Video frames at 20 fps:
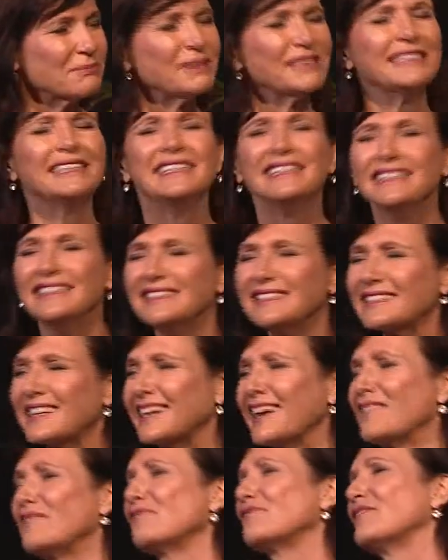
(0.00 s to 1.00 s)
Please, can I
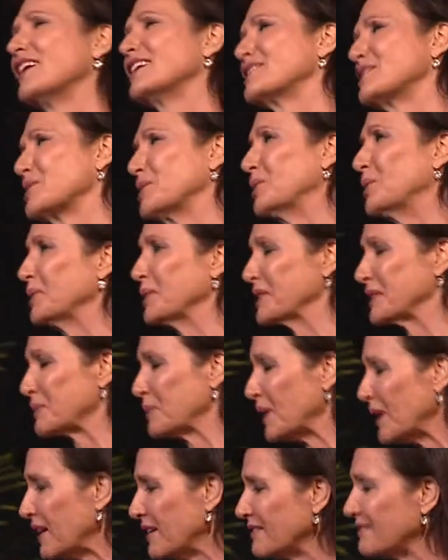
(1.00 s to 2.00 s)
have a faster horse?
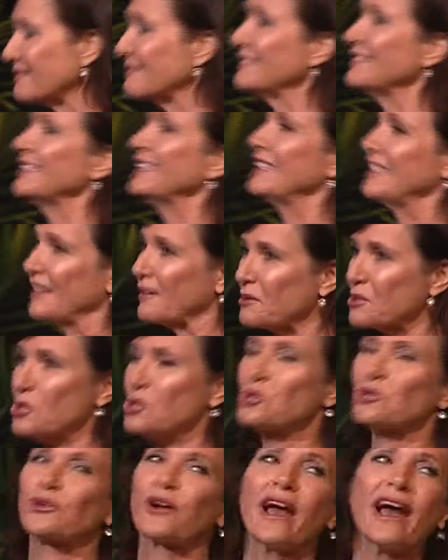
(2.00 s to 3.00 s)
Well, there was a
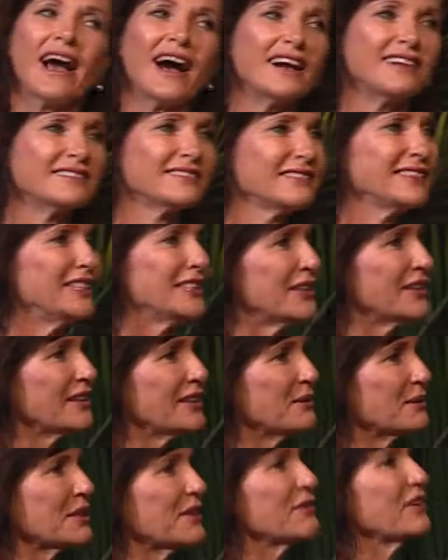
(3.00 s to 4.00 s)
drought, there
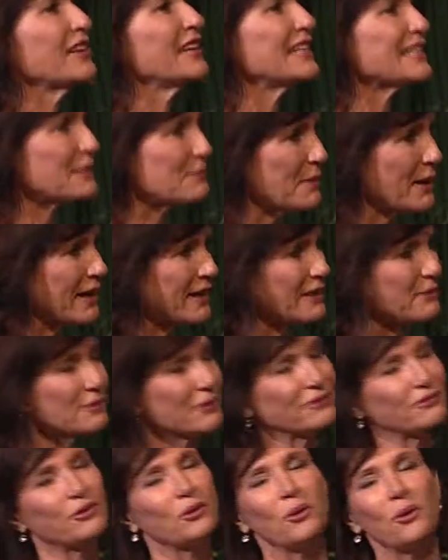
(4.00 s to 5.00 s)
was even less money than
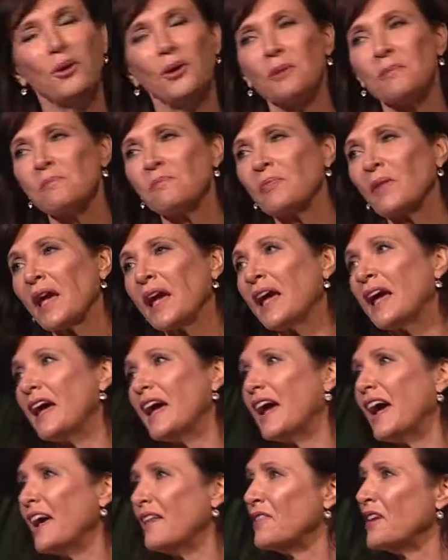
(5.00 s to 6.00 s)
before.
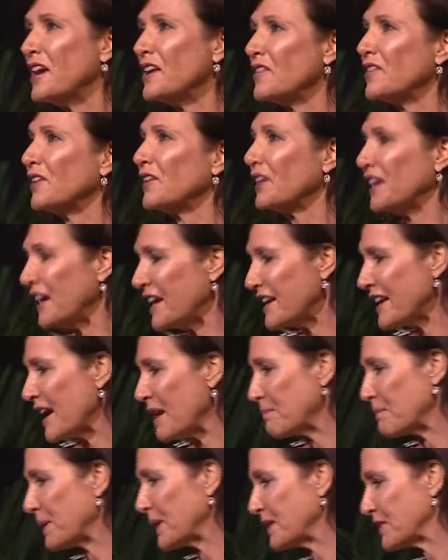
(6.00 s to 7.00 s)
And then in the lead up
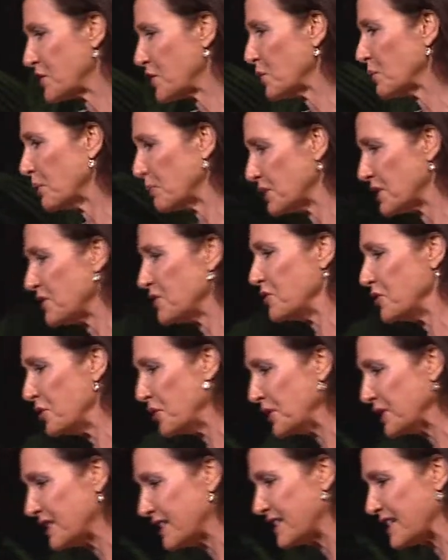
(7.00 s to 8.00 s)
to what was a New
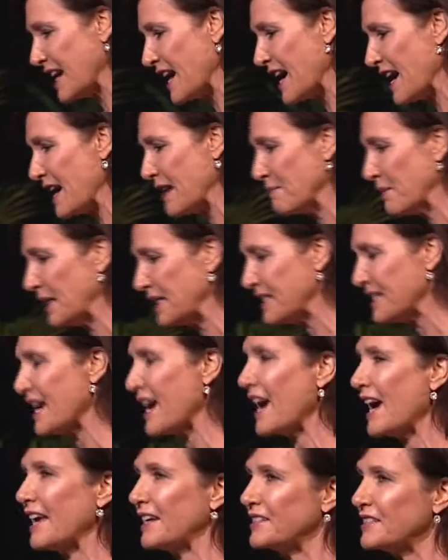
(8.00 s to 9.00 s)
Year's Day, my
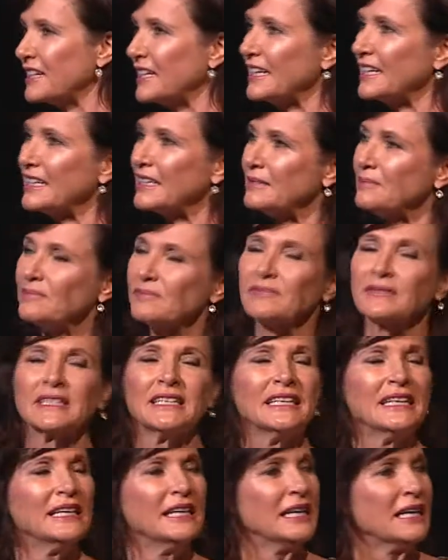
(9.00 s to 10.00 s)
dad
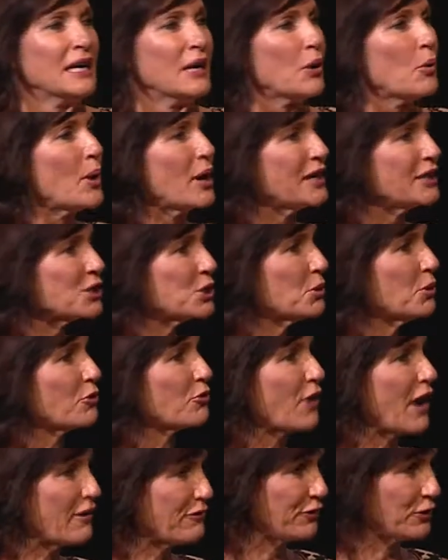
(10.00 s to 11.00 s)
went into a
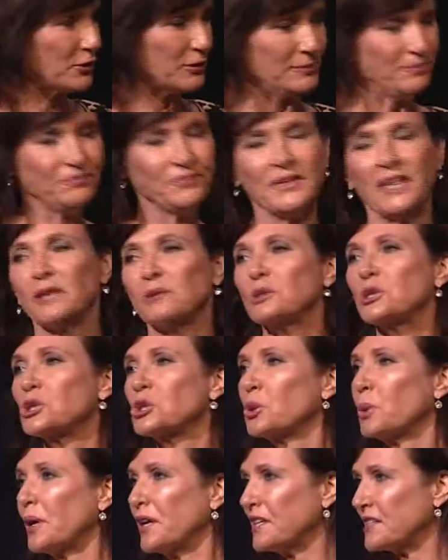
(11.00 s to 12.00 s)
raffle, and it was
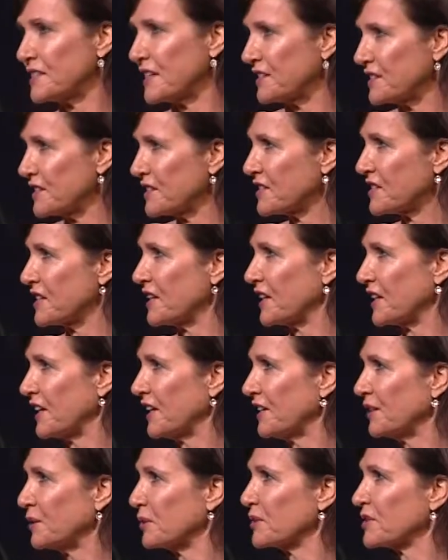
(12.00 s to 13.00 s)
20 cents a
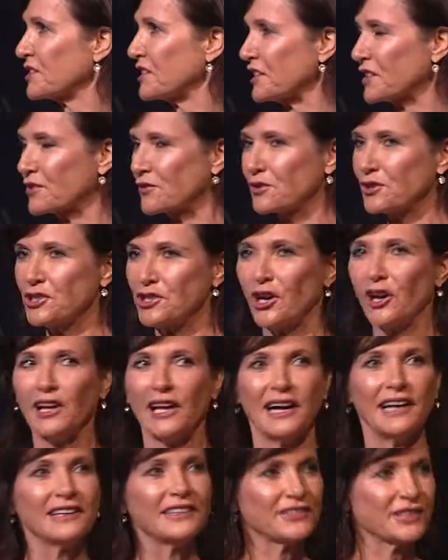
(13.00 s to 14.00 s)
ticket or 6 for
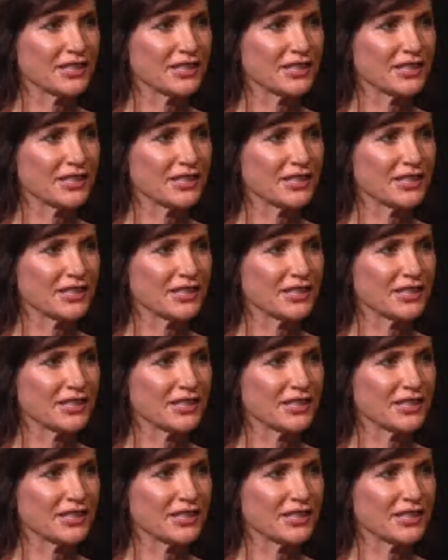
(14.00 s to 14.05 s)
$1.